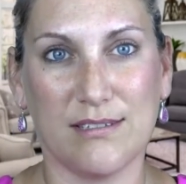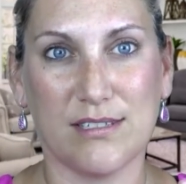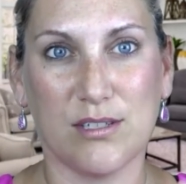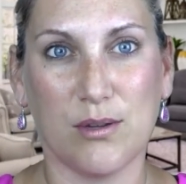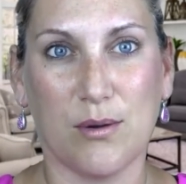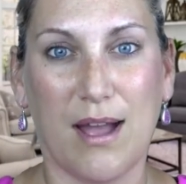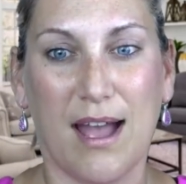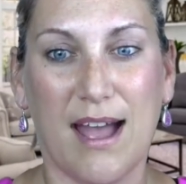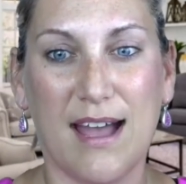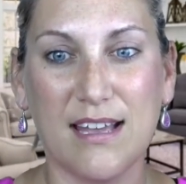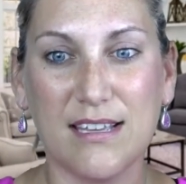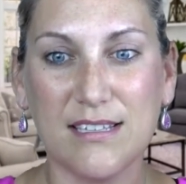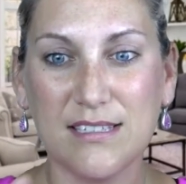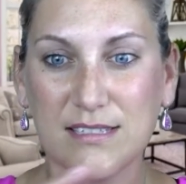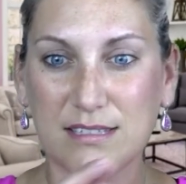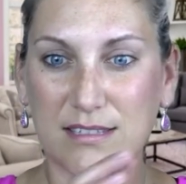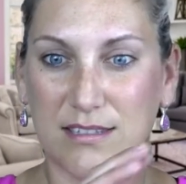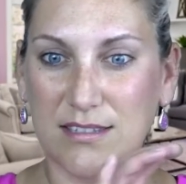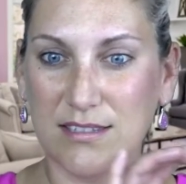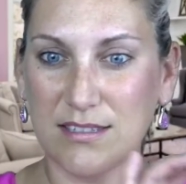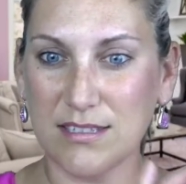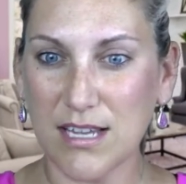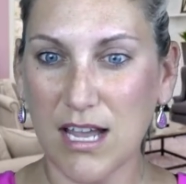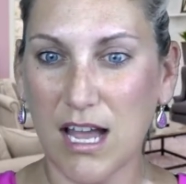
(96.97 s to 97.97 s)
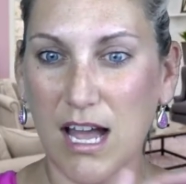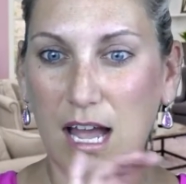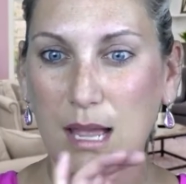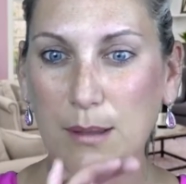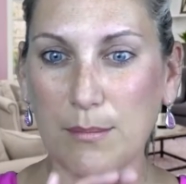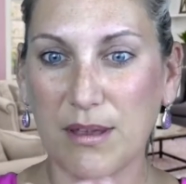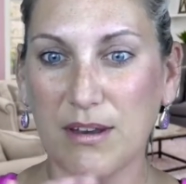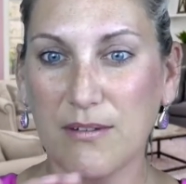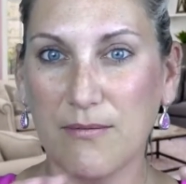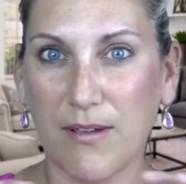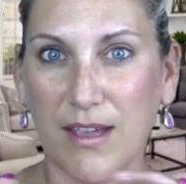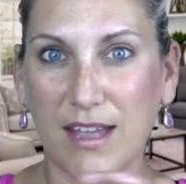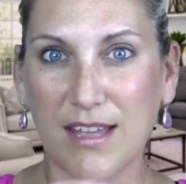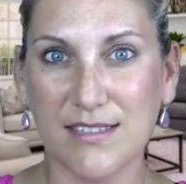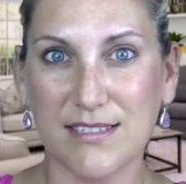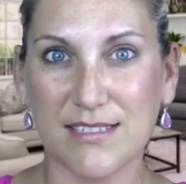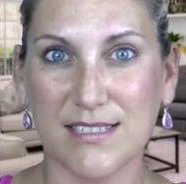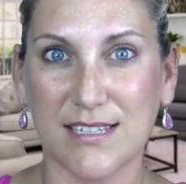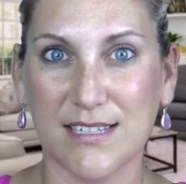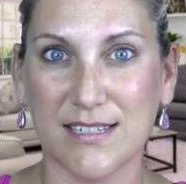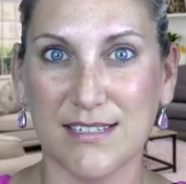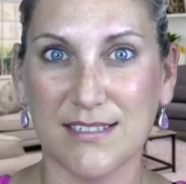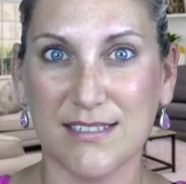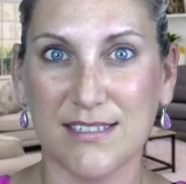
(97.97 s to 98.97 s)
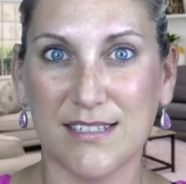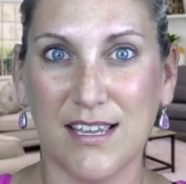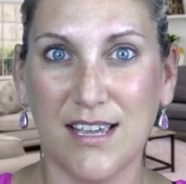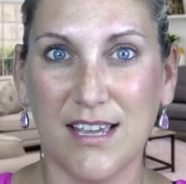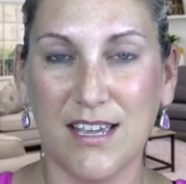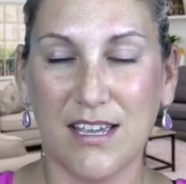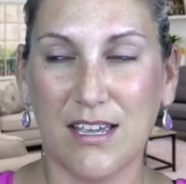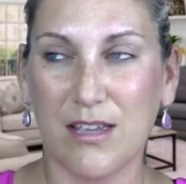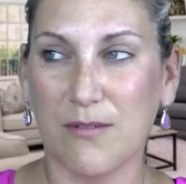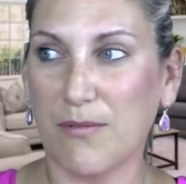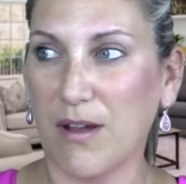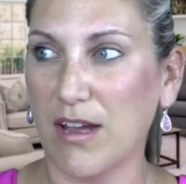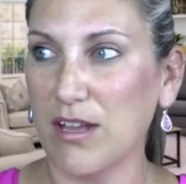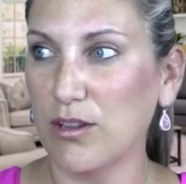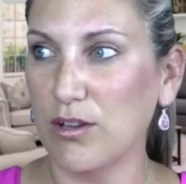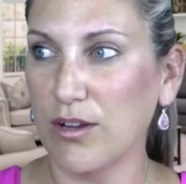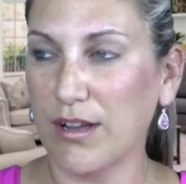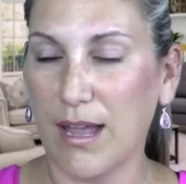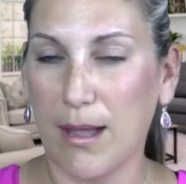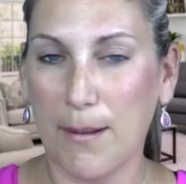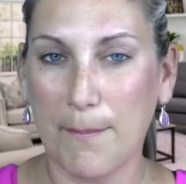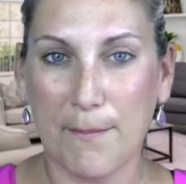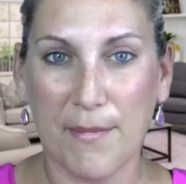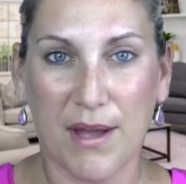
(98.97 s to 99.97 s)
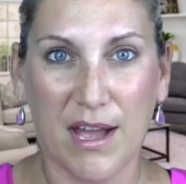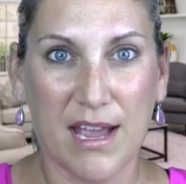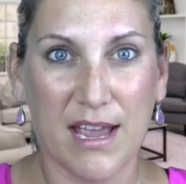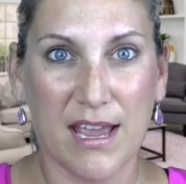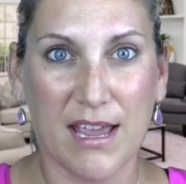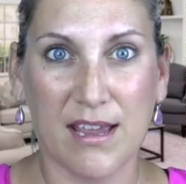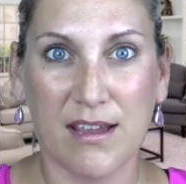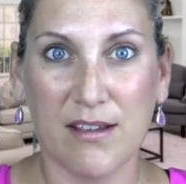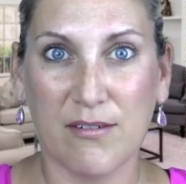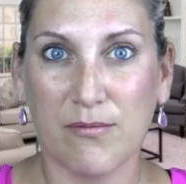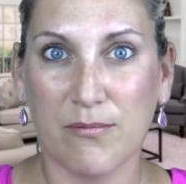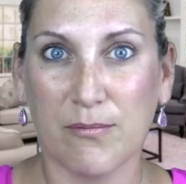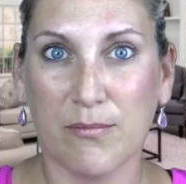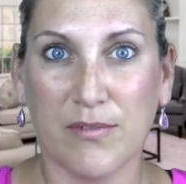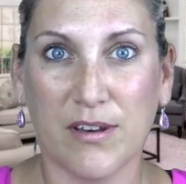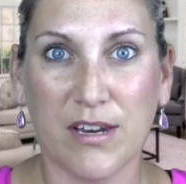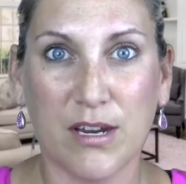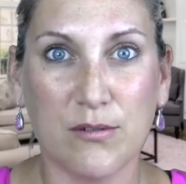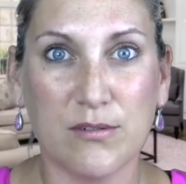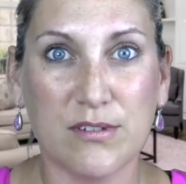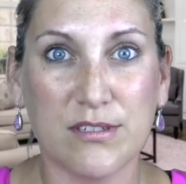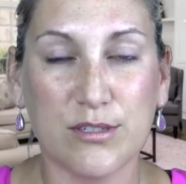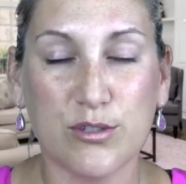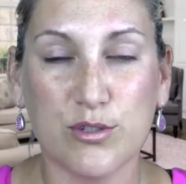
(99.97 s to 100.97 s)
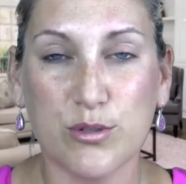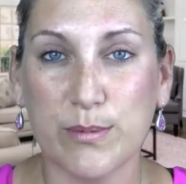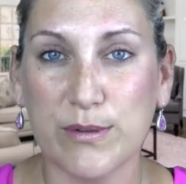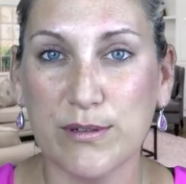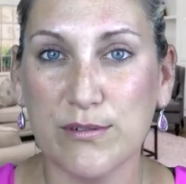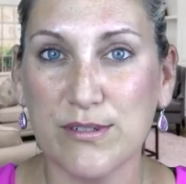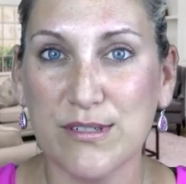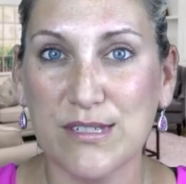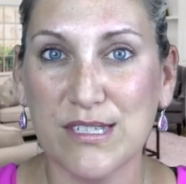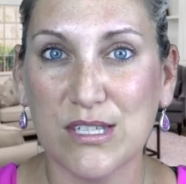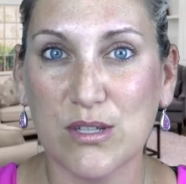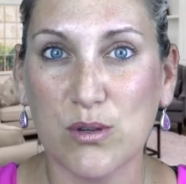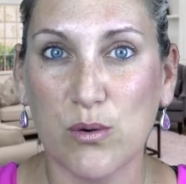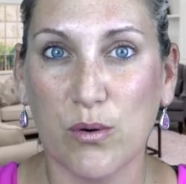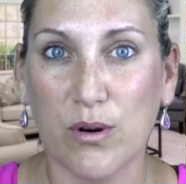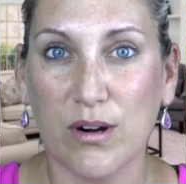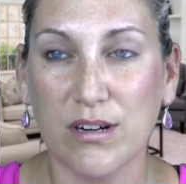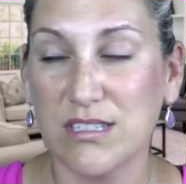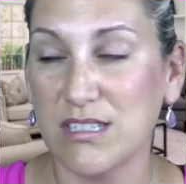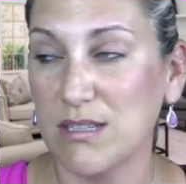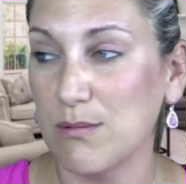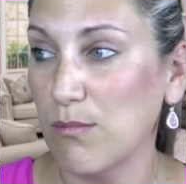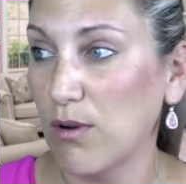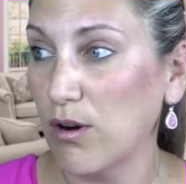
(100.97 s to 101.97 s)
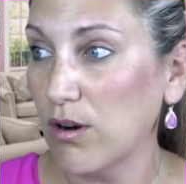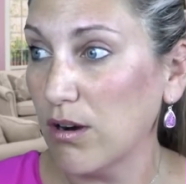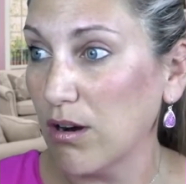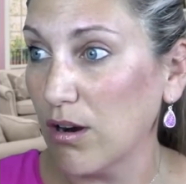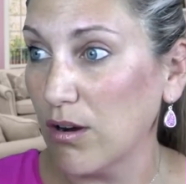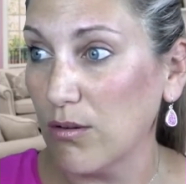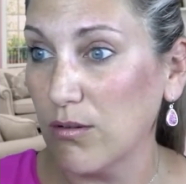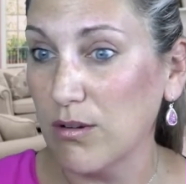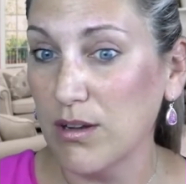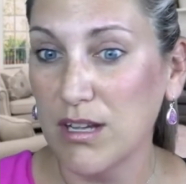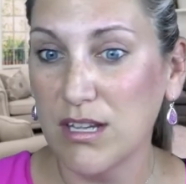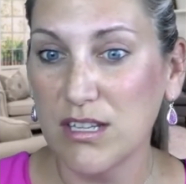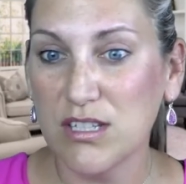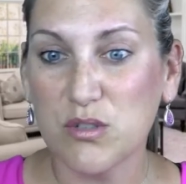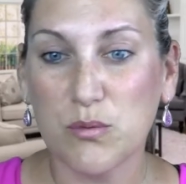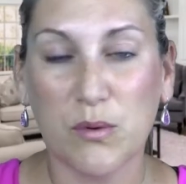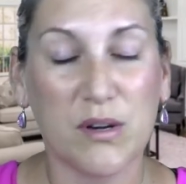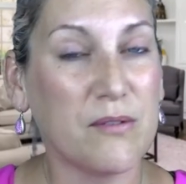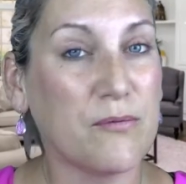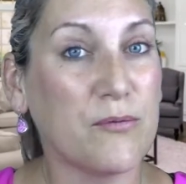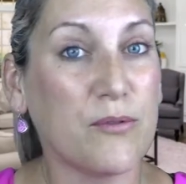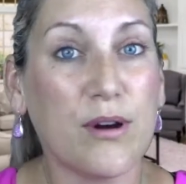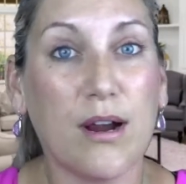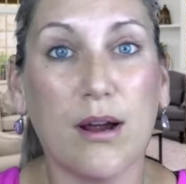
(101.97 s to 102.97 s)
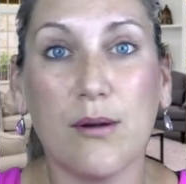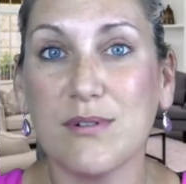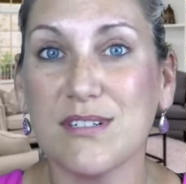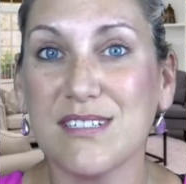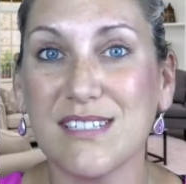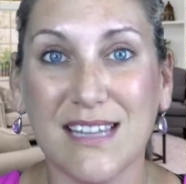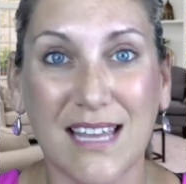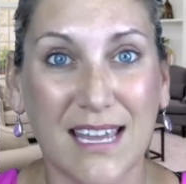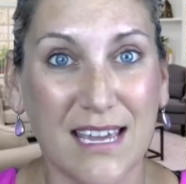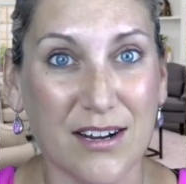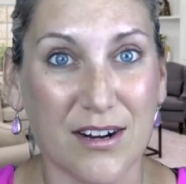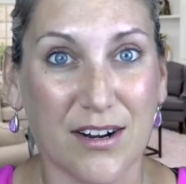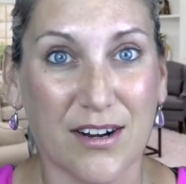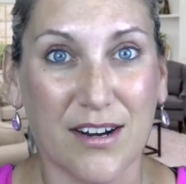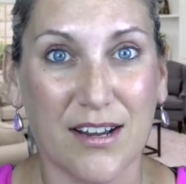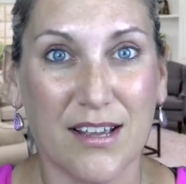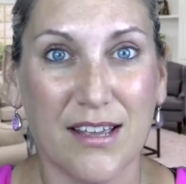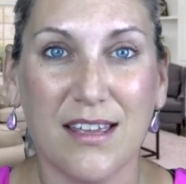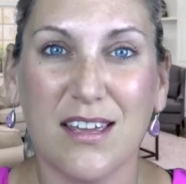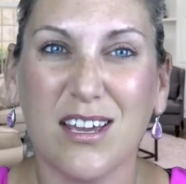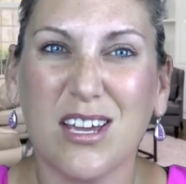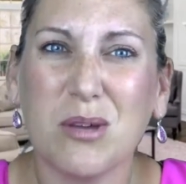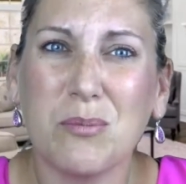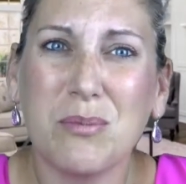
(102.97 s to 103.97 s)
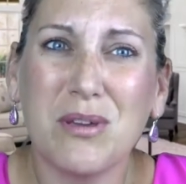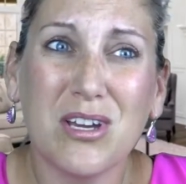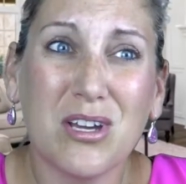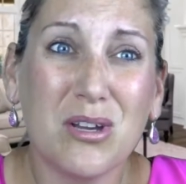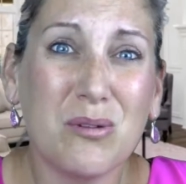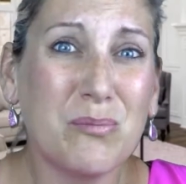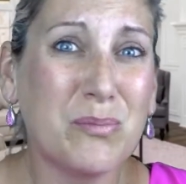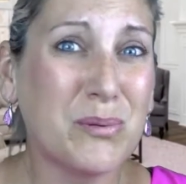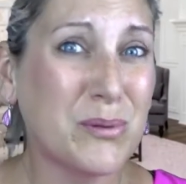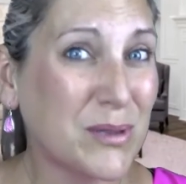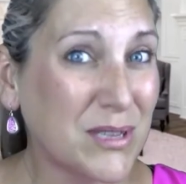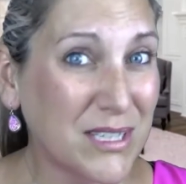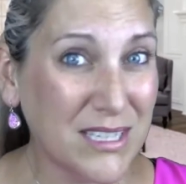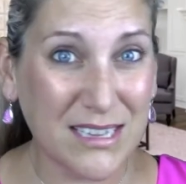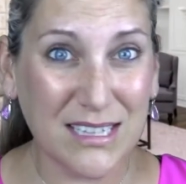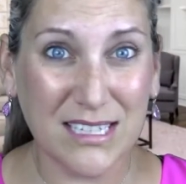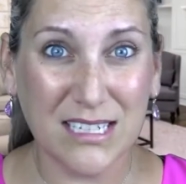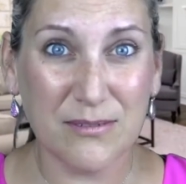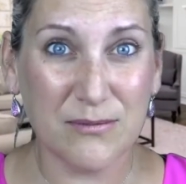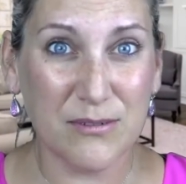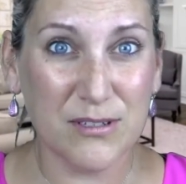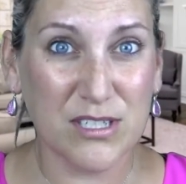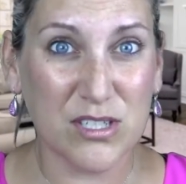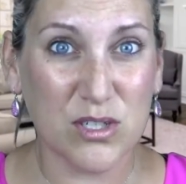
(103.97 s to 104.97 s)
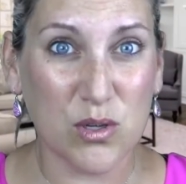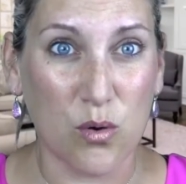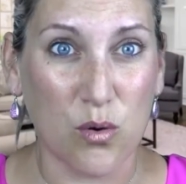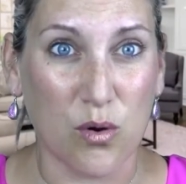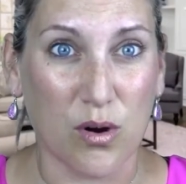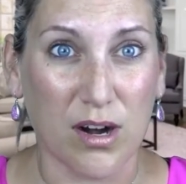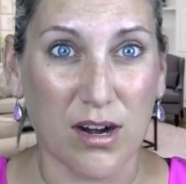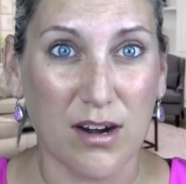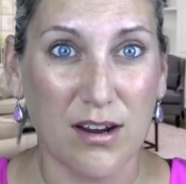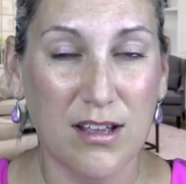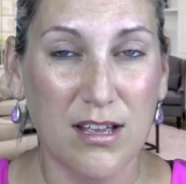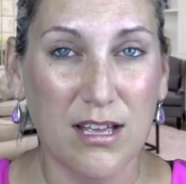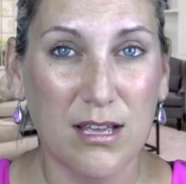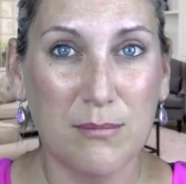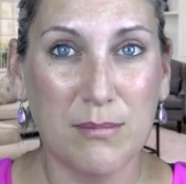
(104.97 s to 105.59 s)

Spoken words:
So as time advances, if I look at my video distribution score tomorrow, 24 hours later, it could be a completely different score.